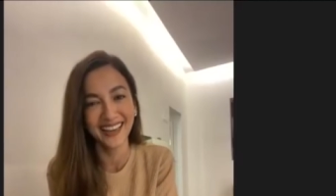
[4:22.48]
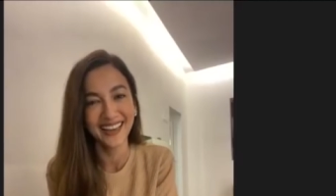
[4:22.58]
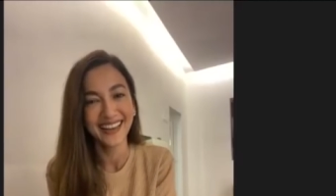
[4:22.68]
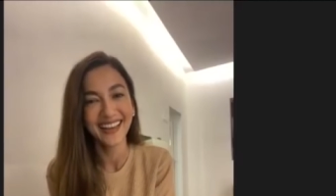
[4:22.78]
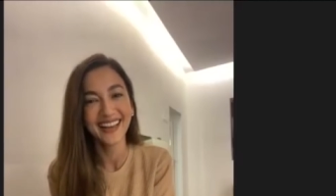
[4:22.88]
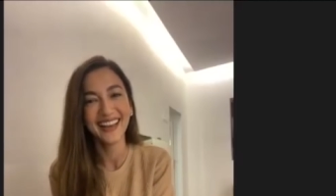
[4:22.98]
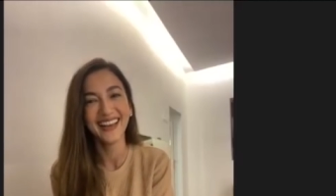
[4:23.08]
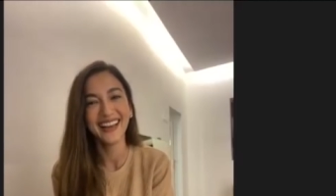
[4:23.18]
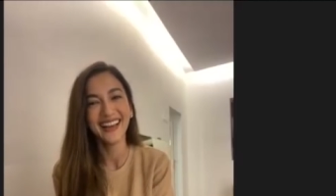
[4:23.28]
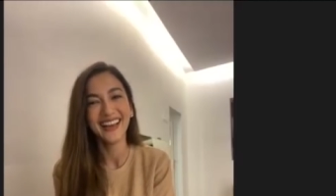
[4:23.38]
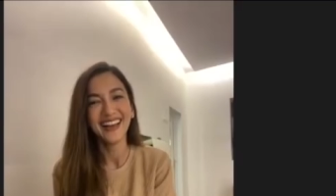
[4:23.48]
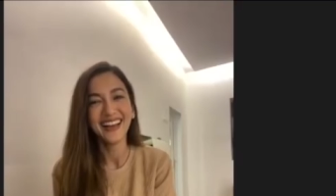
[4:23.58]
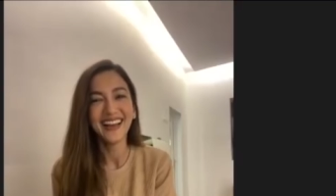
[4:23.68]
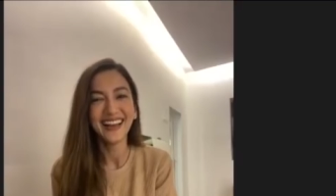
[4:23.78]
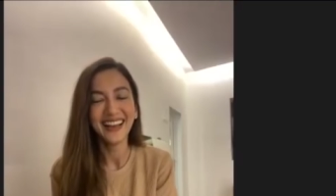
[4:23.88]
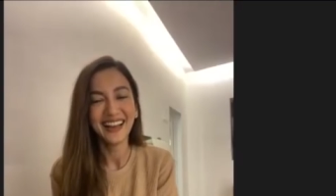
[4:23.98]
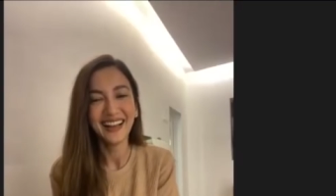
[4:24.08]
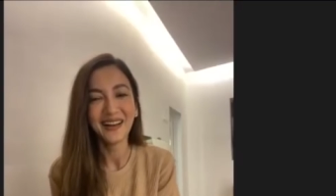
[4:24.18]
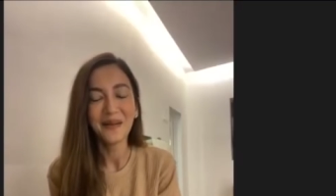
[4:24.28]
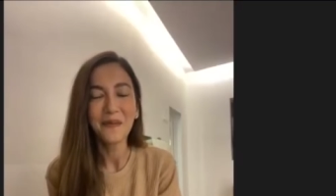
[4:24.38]
I mean, having you back in
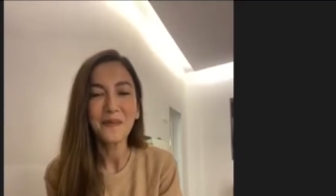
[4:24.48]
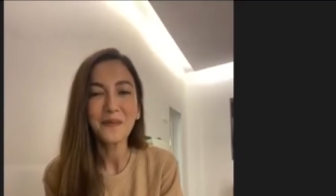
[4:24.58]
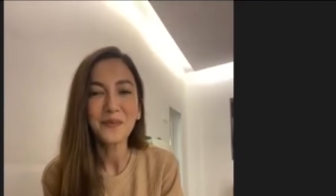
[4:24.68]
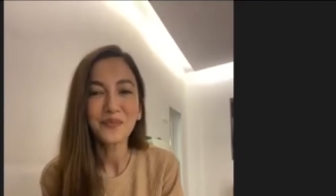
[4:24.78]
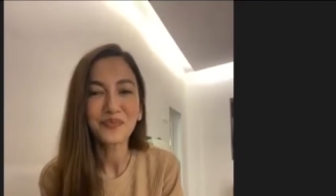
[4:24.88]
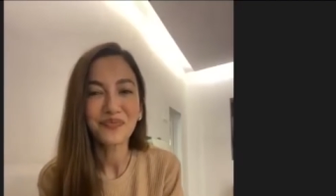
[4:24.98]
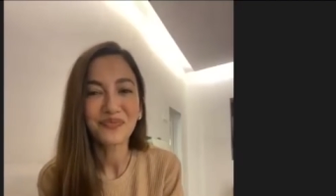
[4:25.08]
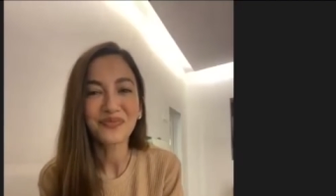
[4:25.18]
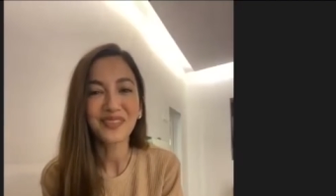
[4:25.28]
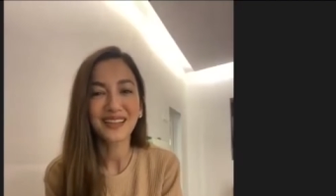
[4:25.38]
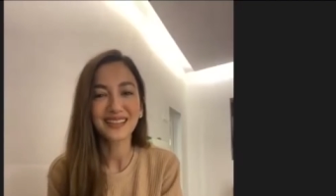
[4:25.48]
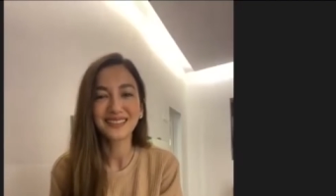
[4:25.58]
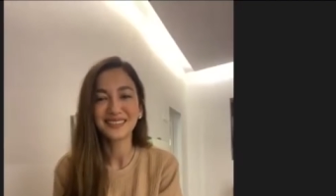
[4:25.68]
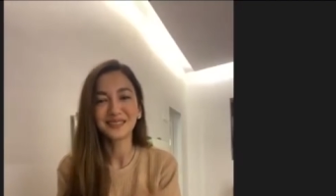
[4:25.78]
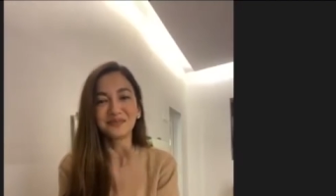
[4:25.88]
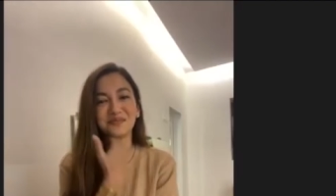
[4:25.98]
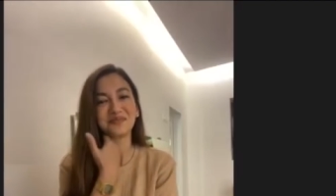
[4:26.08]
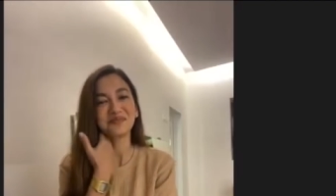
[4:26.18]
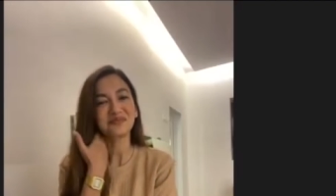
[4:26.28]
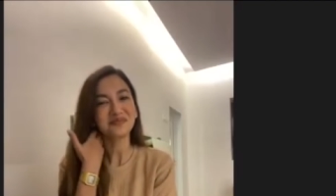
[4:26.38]
BB14 was just like,
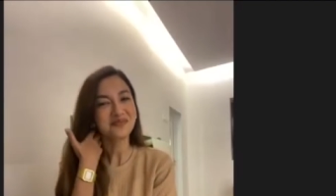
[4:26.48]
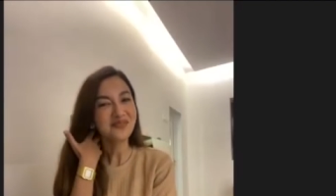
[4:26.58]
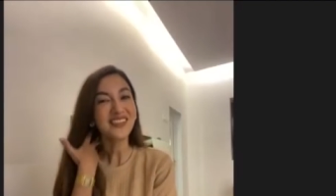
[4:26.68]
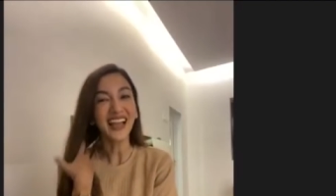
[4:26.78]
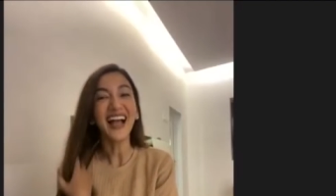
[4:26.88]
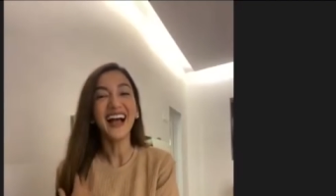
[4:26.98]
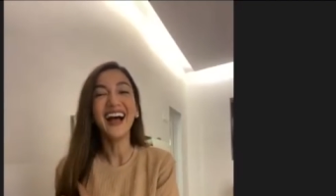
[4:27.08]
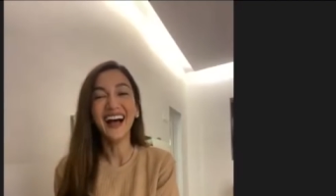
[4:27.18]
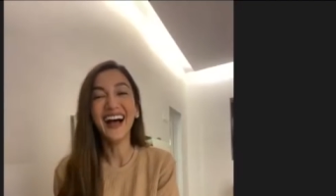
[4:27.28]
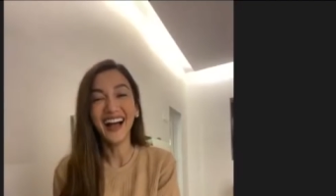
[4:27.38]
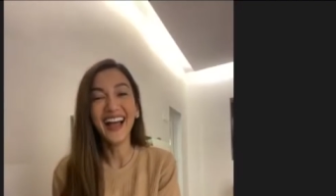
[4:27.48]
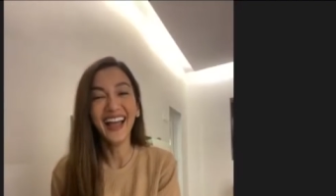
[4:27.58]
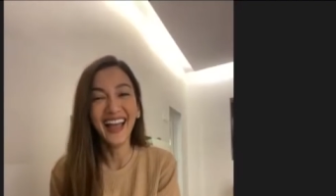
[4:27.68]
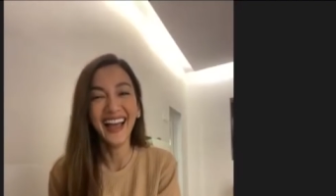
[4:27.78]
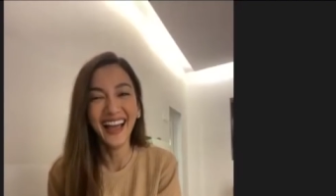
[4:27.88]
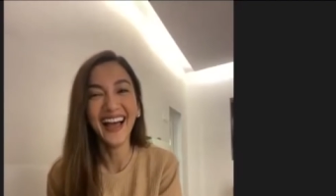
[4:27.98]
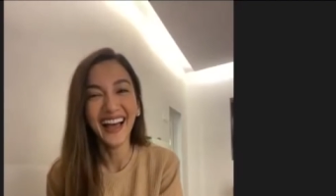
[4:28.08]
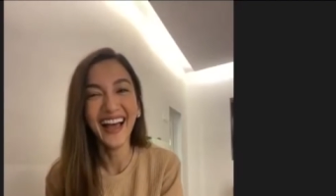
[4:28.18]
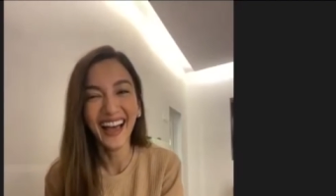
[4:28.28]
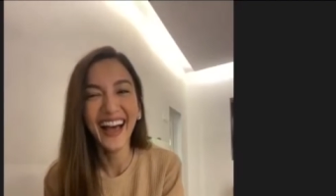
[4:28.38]
oh my God,
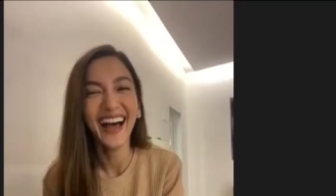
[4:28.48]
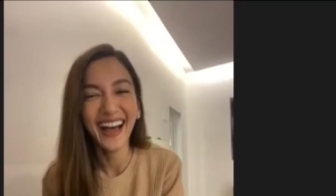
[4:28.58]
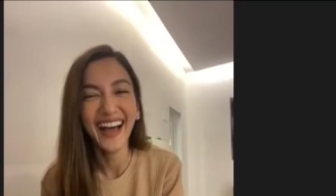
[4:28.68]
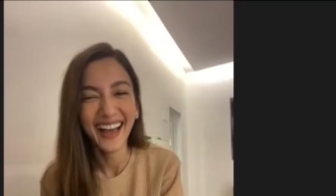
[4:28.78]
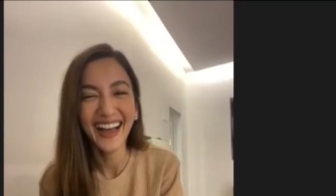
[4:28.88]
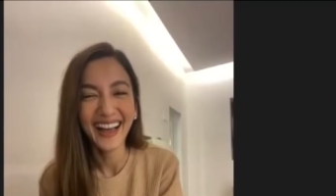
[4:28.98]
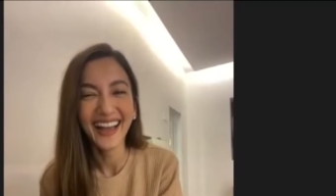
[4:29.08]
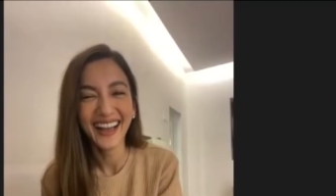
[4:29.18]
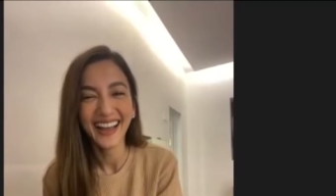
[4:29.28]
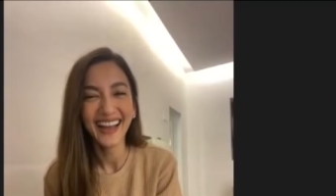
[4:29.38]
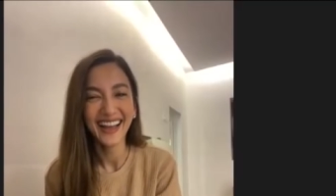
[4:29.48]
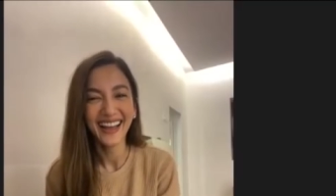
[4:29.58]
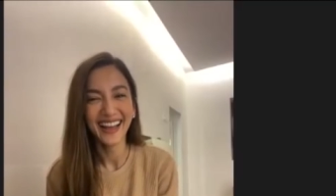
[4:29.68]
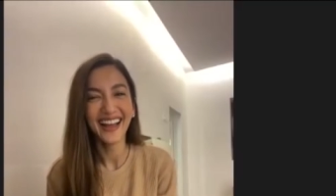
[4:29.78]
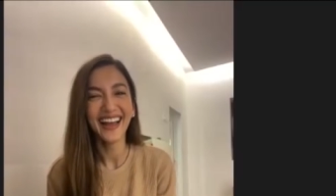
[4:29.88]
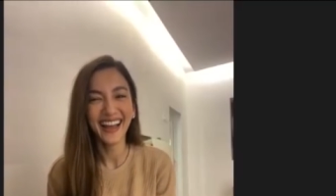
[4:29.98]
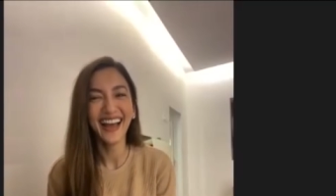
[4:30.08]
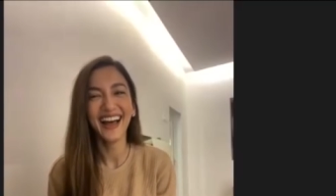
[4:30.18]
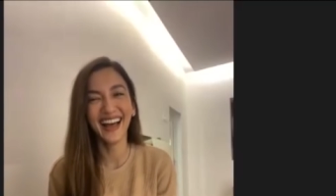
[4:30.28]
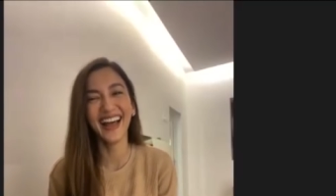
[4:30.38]
there's one of us back in the house, and
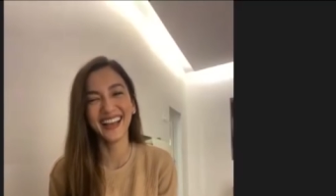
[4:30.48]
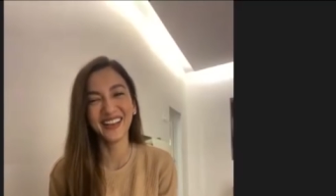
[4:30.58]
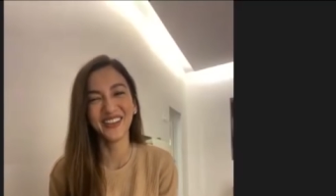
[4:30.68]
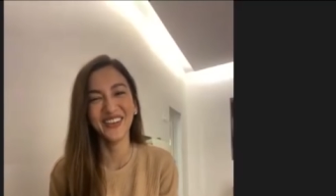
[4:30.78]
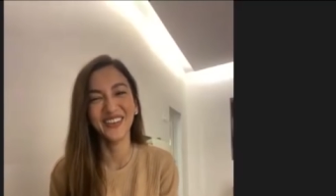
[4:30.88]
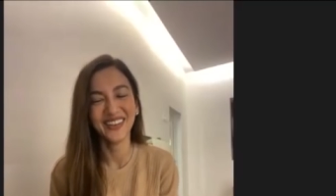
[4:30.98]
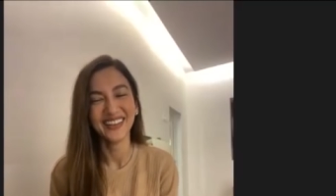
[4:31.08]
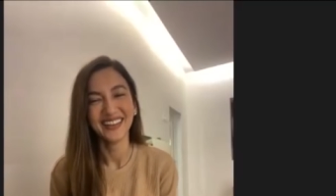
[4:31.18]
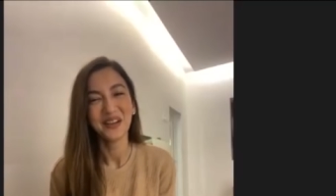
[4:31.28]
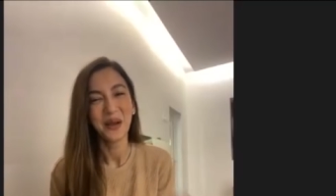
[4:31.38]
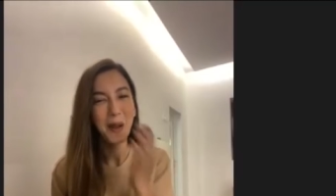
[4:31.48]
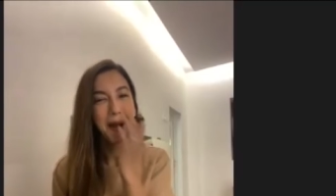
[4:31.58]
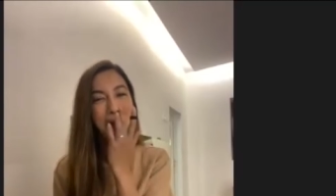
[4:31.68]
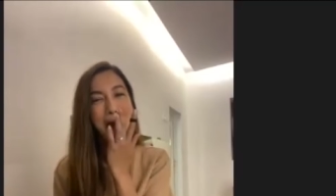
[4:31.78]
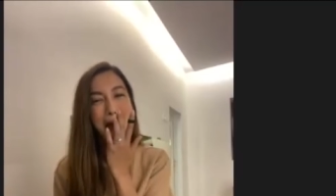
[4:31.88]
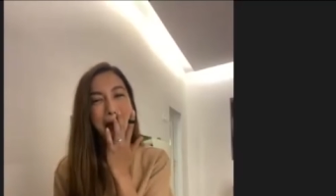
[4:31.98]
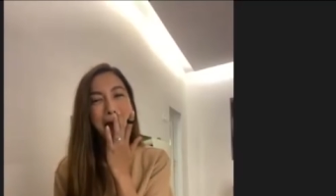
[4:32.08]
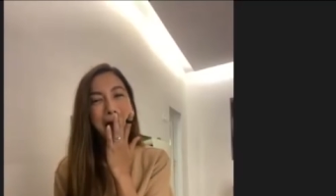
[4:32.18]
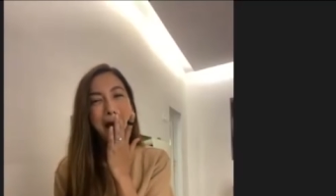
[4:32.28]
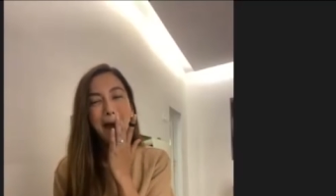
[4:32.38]
probably back in the house. I
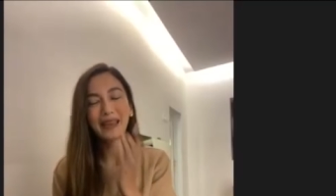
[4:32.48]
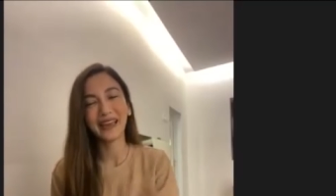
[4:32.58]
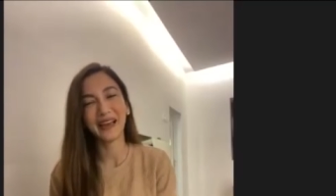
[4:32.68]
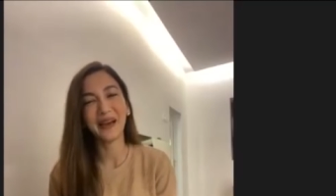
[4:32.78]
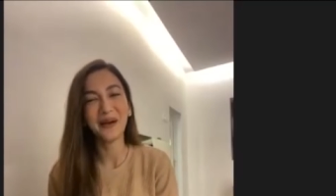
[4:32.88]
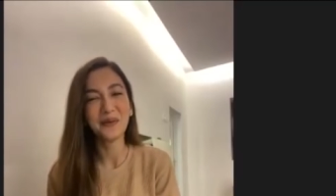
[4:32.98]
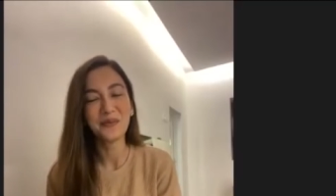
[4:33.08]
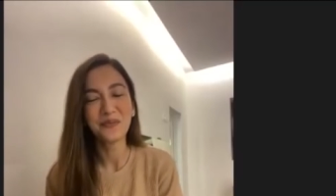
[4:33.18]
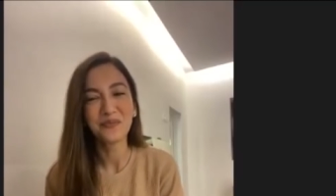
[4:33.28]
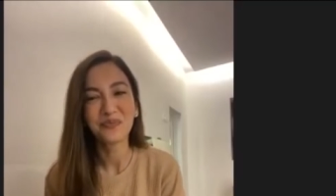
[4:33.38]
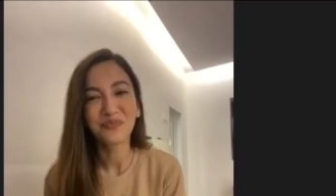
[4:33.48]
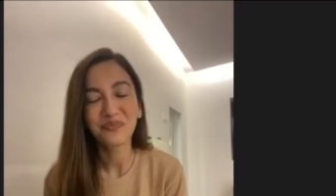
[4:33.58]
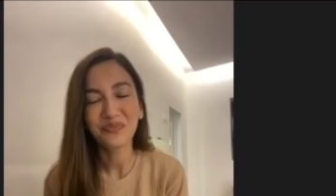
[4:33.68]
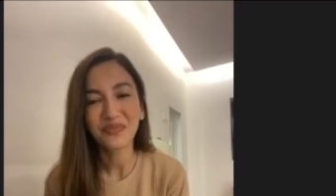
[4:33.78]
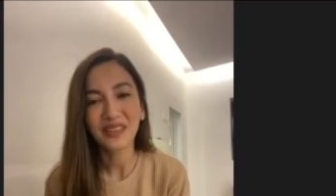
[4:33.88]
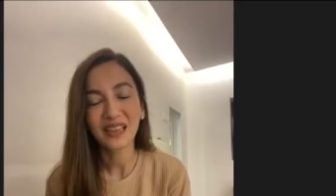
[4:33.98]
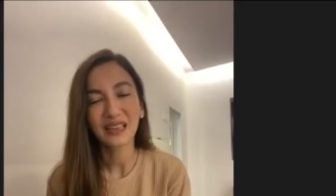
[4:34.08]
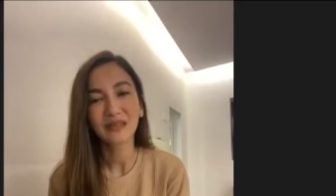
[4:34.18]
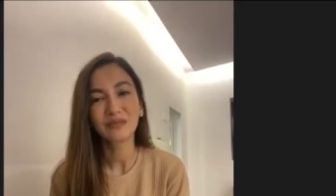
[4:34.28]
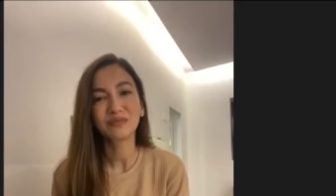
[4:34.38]
mean, let's talk about your BB14